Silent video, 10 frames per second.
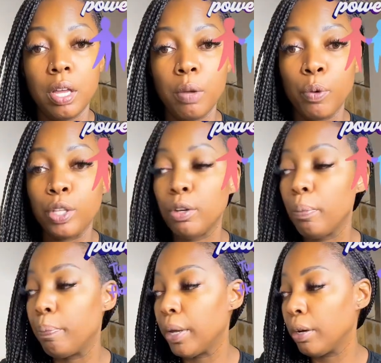When you're
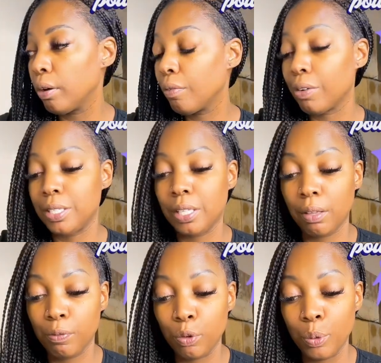bitter,
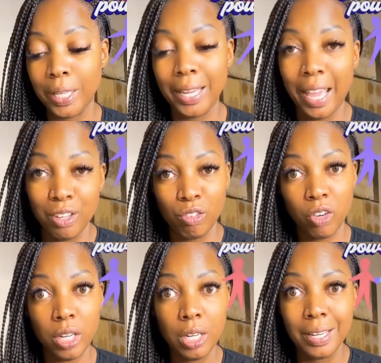resentful, and
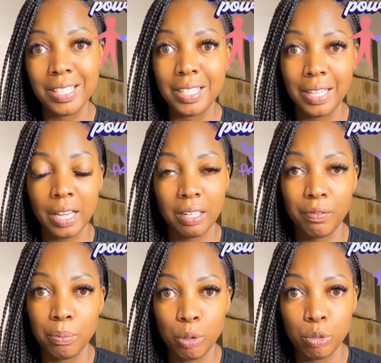angry, that's a negative
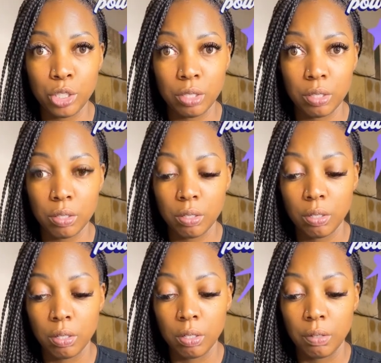emotion.
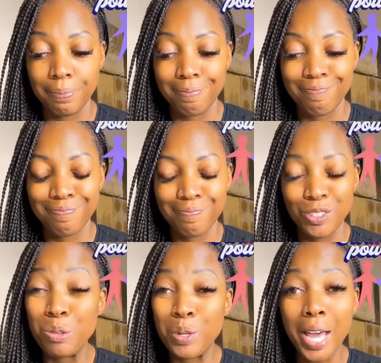
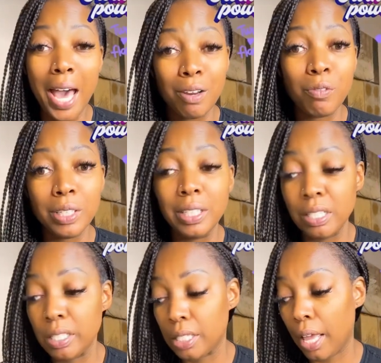You got to
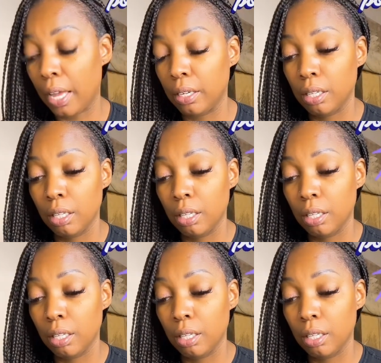release that.